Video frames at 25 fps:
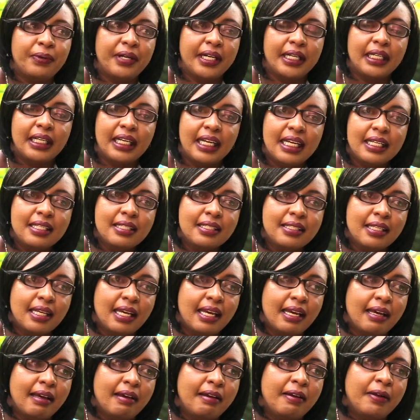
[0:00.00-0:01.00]
pregnant,
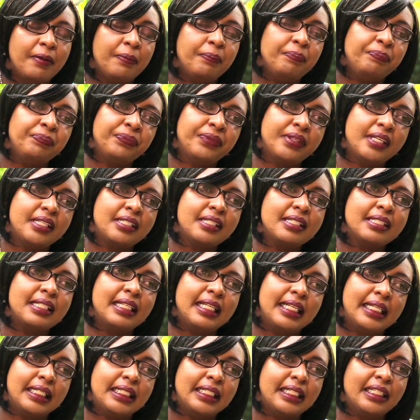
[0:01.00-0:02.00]
this
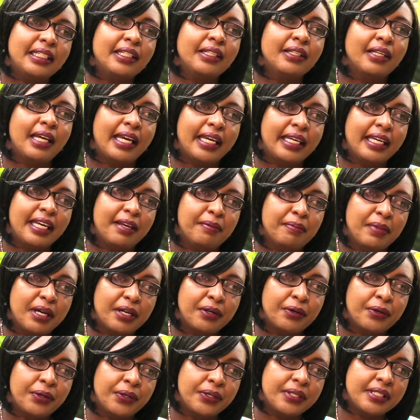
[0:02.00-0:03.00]
lady I came
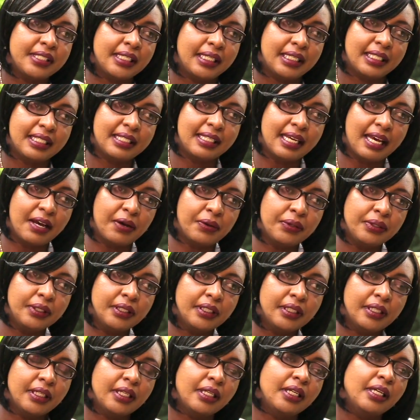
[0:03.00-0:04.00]
across in town,
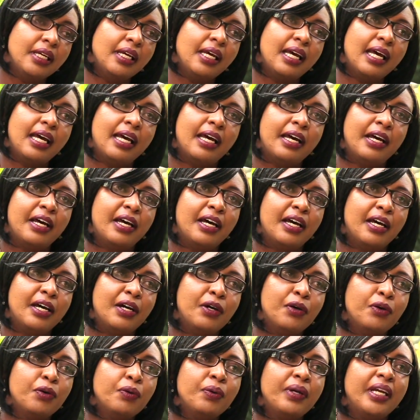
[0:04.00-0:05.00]

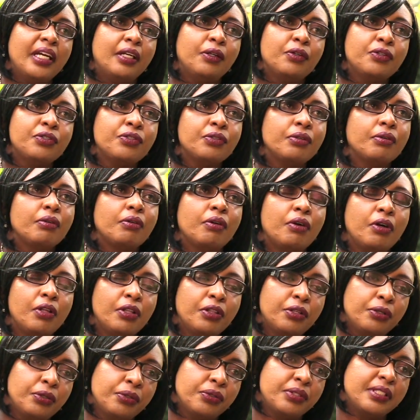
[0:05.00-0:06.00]
who had also gone
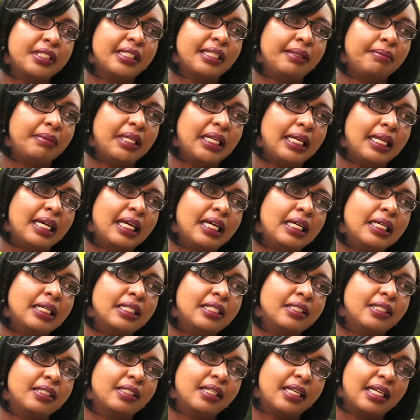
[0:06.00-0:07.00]
through
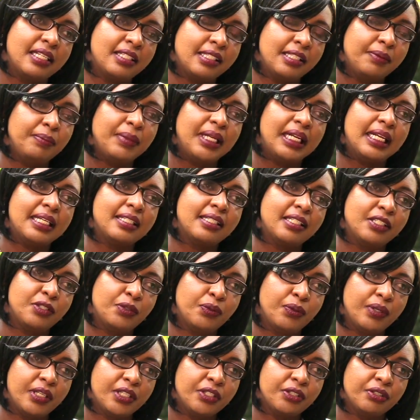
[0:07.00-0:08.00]
a similar
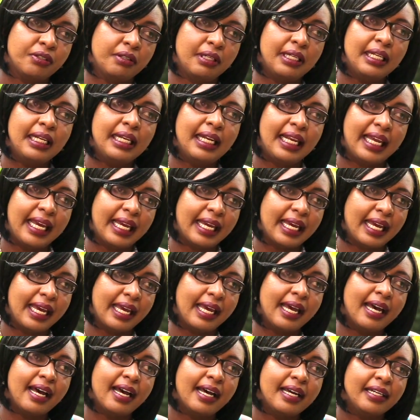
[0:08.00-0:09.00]
situation like I
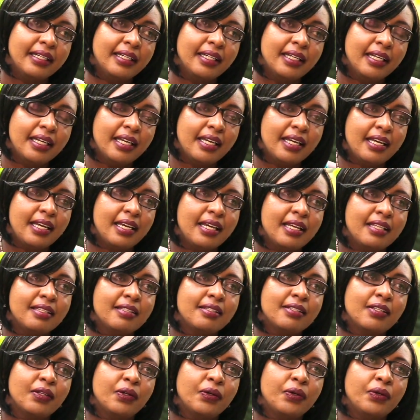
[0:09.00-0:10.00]
had. And
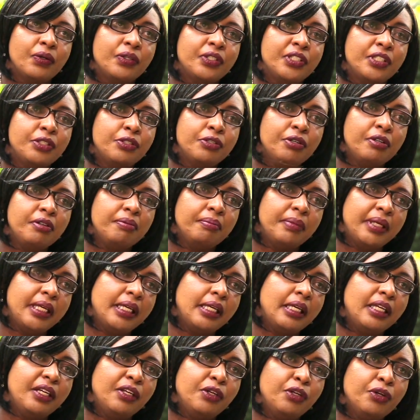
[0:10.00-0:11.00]
so she told
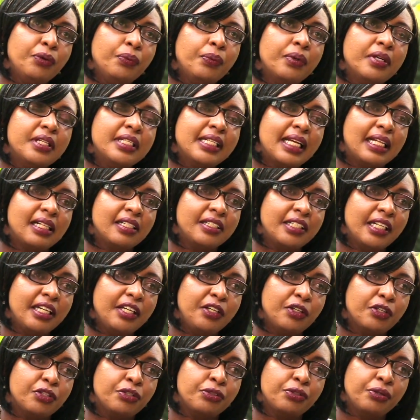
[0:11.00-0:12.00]
me, you know what, I'll share
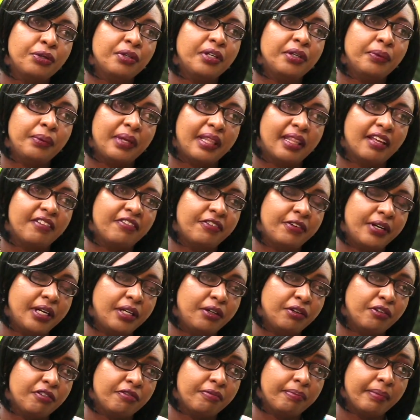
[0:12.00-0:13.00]
your story with a
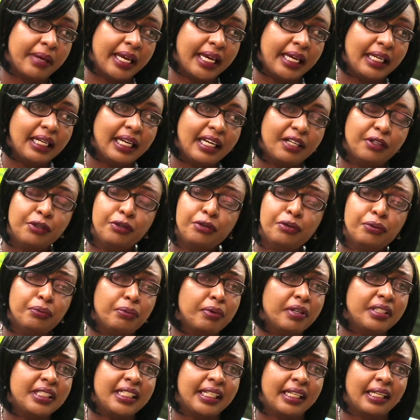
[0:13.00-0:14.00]
friend of mine. I don't know
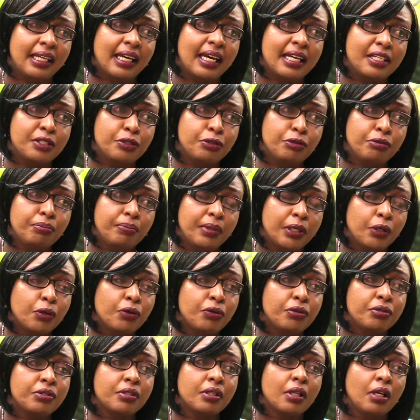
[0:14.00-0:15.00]
what he can do
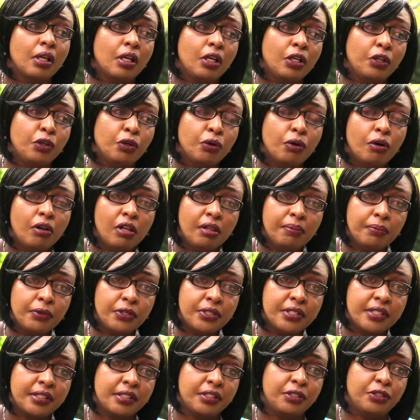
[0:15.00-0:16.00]
because you're
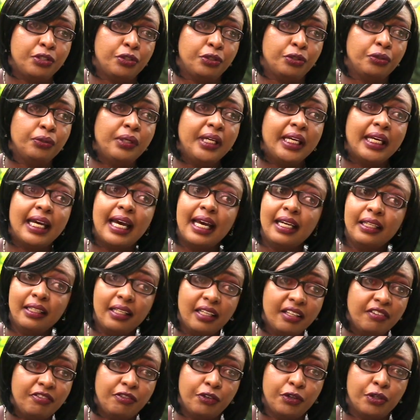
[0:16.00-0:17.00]
almost due. He can't
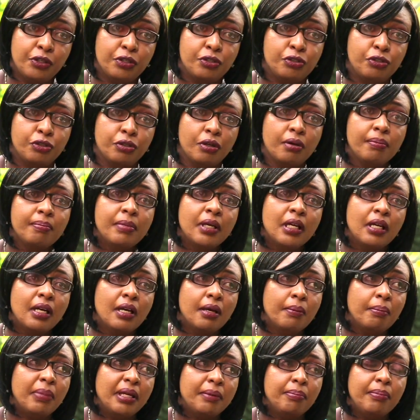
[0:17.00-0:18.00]
give you a job,
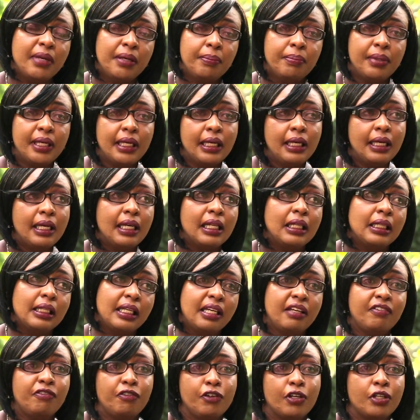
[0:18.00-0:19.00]
but maybe he'll
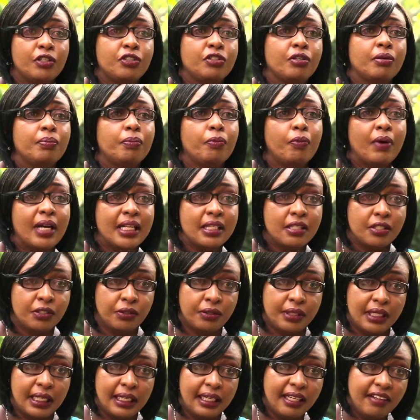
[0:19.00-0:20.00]
give you a job once you
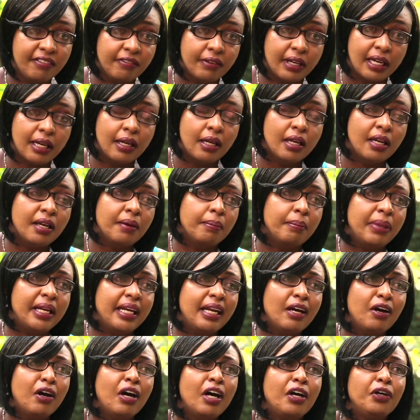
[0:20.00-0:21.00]
deliver. But
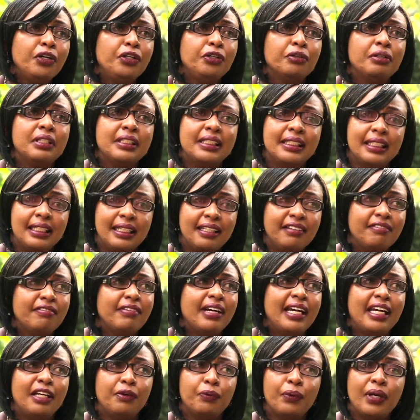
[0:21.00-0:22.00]
now how you'll deliver
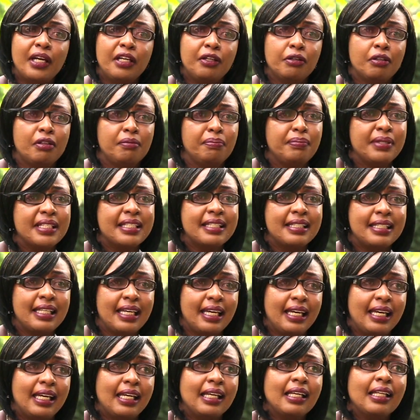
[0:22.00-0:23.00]
and where you'll be
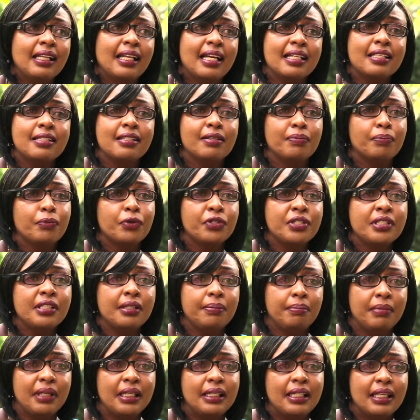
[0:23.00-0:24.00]
staying, that's the most
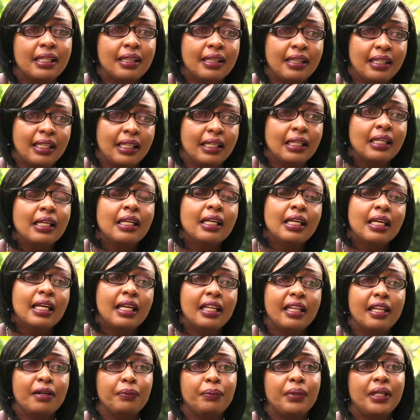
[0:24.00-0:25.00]
immediate thing
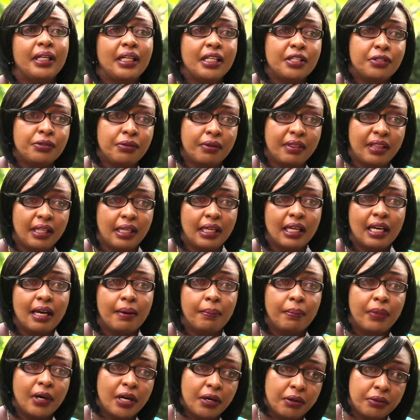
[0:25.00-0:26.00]
that we need to think
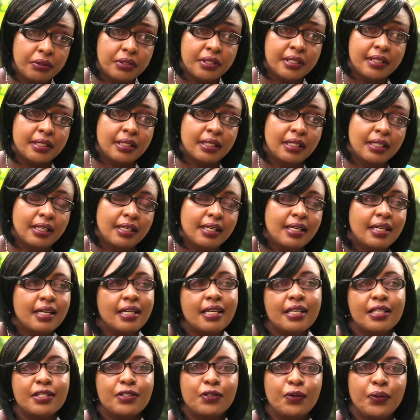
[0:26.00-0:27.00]
about.
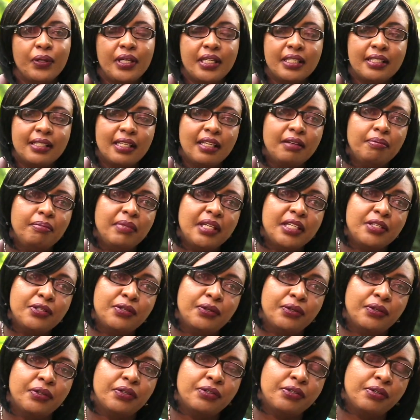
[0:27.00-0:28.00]
So he sent me
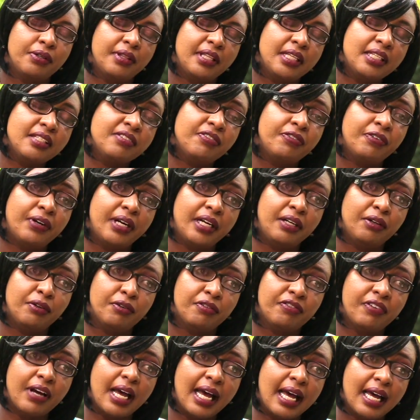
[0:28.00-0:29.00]
to this friend
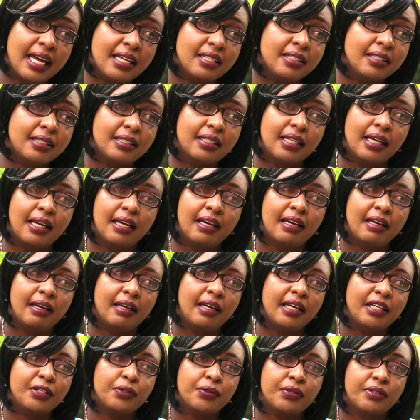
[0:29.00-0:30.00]
of hers.
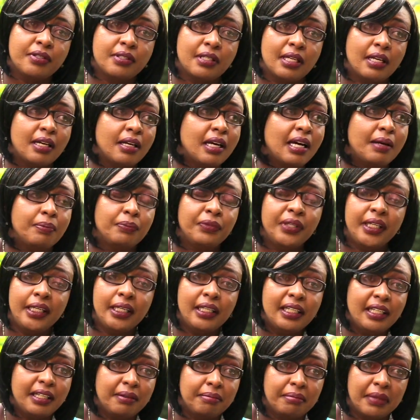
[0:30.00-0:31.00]
It was a
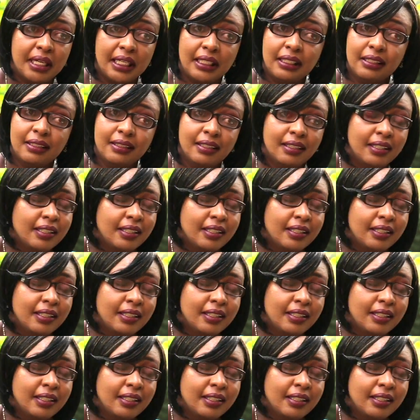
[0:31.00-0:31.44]
Mhindi man.